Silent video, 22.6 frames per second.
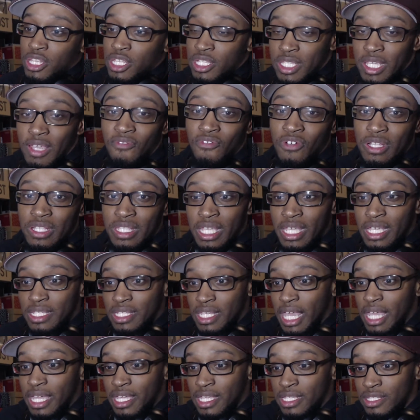the different things
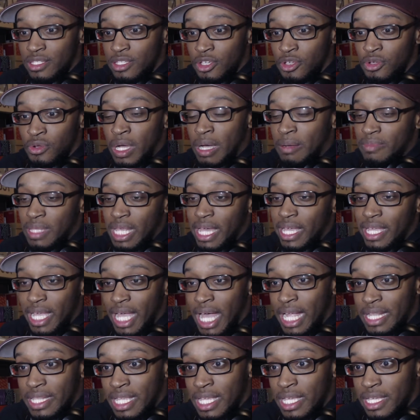they can do. I'm like,
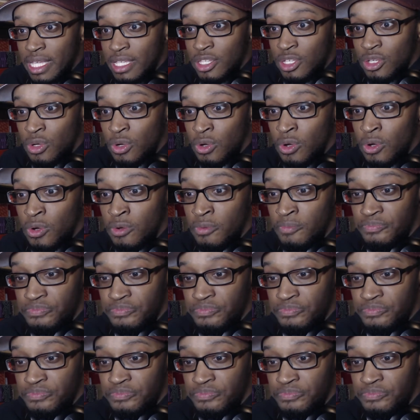yeah, I think it's cool